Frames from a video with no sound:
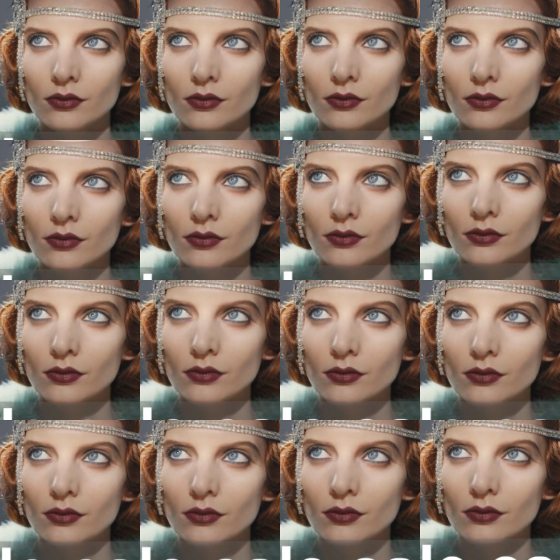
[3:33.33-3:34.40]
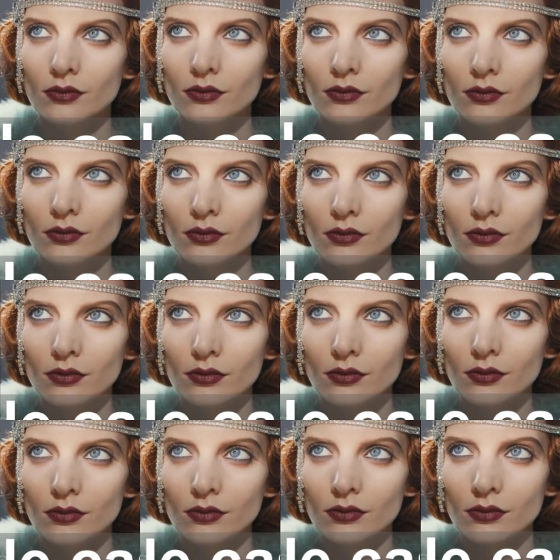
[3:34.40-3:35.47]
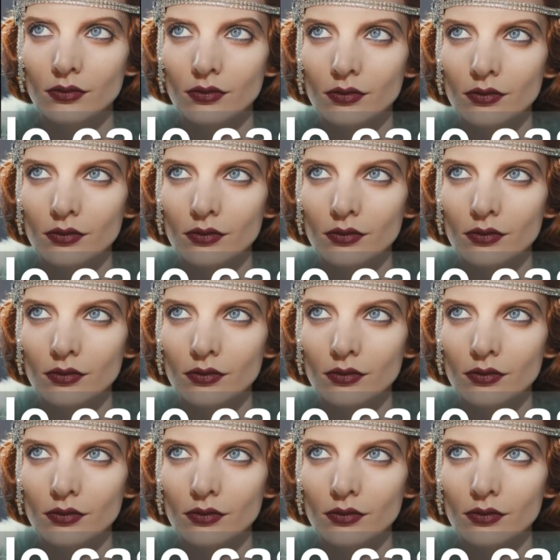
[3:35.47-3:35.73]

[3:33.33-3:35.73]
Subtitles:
(silence)